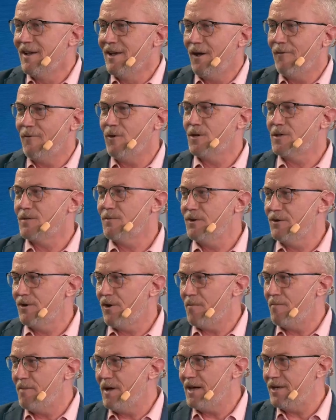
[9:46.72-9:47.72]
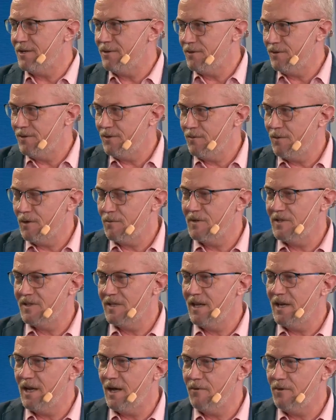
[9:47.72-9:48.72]
of course, when you compare to what we
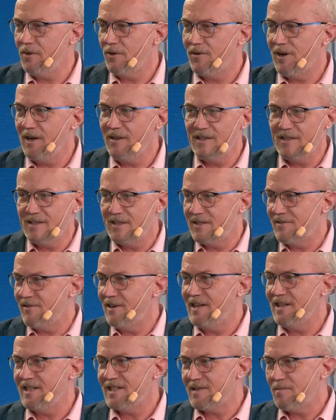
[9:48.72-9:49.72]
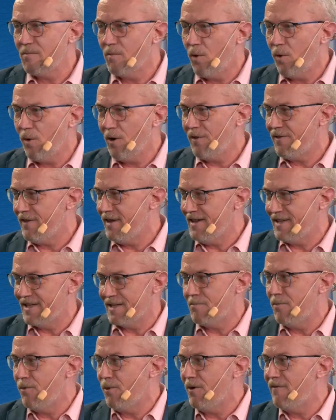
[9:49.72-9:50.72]
see now in Ukraine, this is really small things,
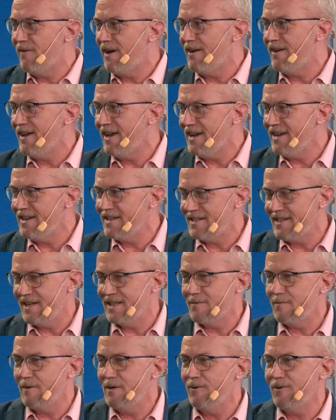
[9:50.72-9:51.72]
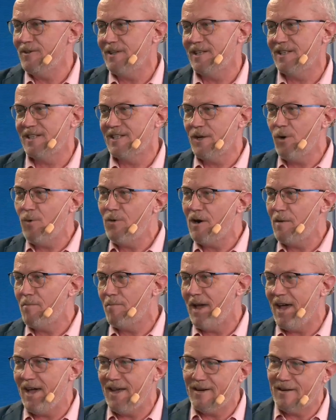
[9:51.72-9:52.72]
small variations. We looked at solar
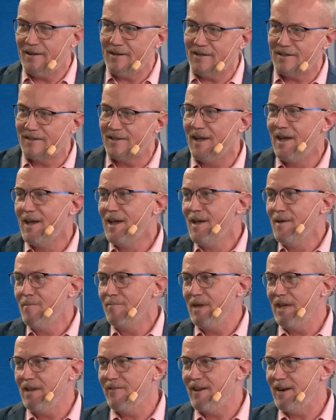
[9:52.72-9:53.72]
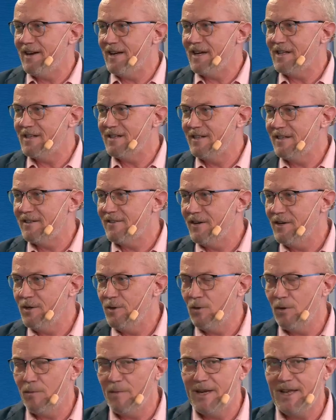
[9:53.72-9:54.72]
panels, big variation in
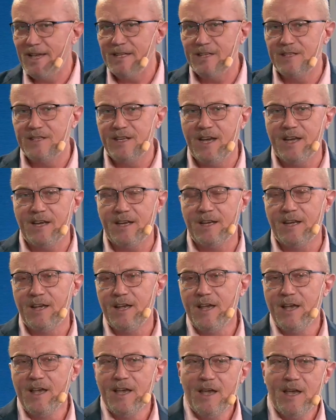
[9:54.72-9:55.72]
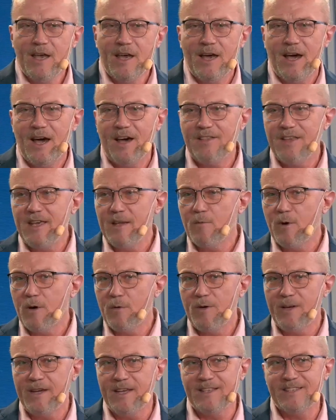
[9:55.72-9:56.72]
renewable energy. And I think what
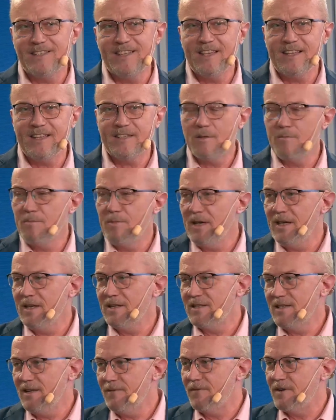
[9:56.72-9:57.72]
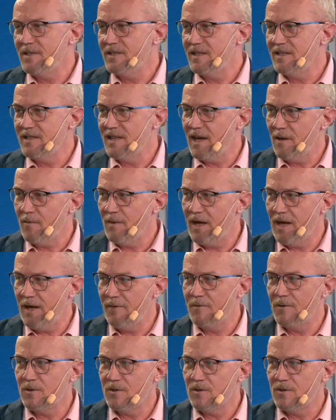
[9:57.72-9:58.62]
we can see as the biggest difference is now we have to